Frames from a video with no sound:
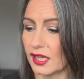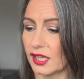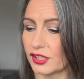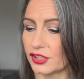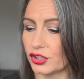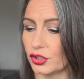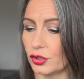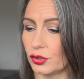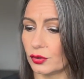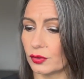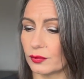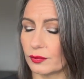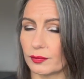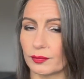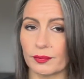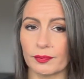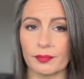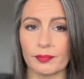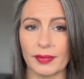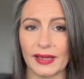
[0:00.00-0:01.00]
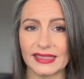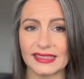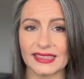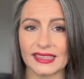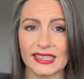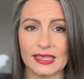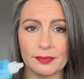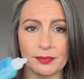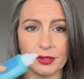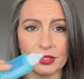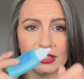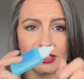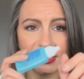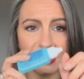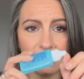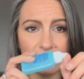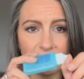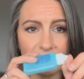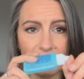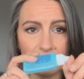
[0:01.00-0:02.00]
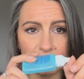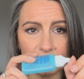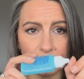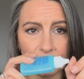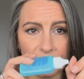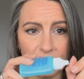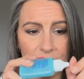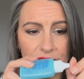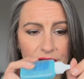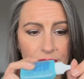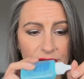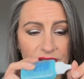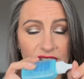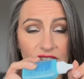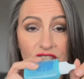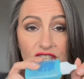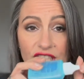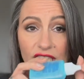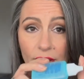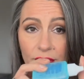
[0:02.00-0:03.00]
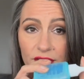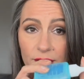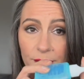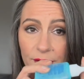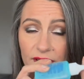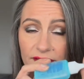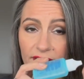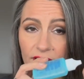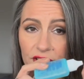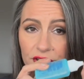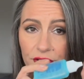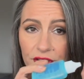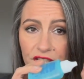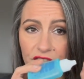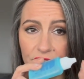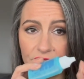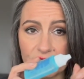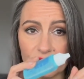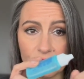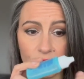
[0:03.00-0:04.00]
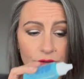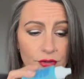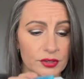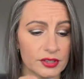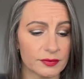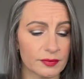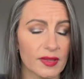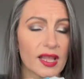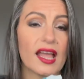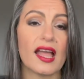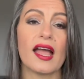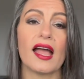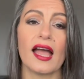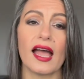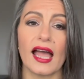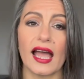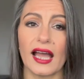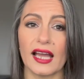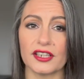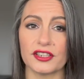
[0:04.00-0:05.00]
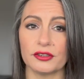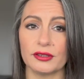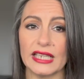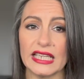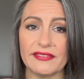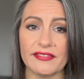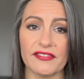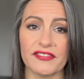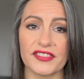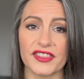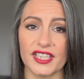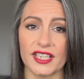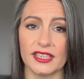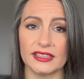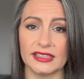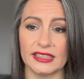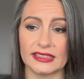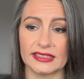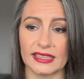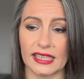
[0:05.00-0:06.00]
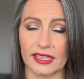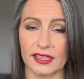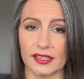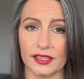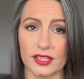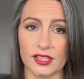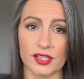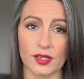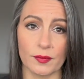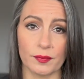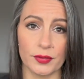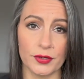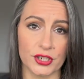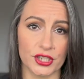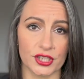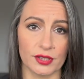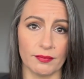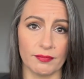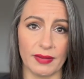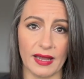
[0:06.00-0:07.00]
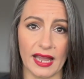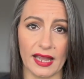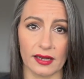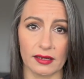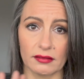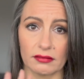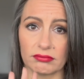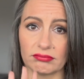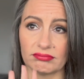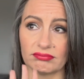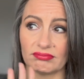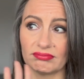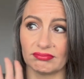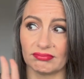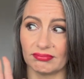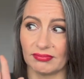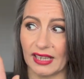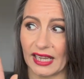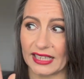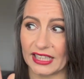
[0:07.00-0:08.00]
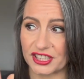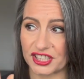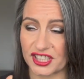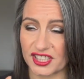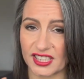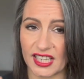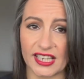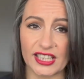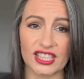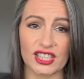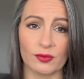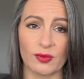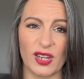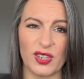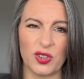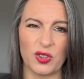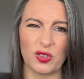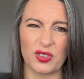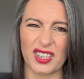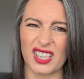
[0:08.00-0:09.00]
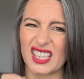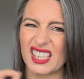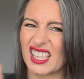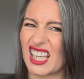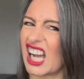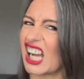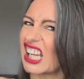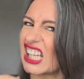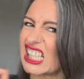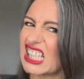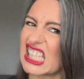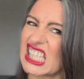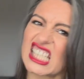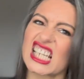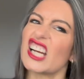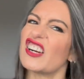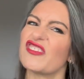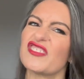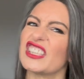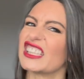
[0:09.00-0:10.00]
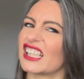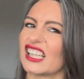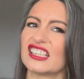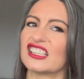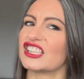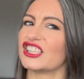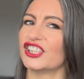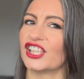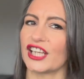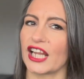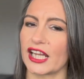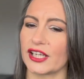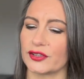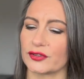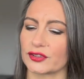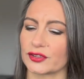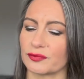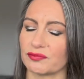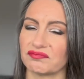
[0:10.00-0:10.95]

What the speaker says: You basically put it around your cuticles, it's a gel, you put it around your cuticles and you leave it for 30 seconds, push them back, and it just takes away all the gunky stuff that's under your nails.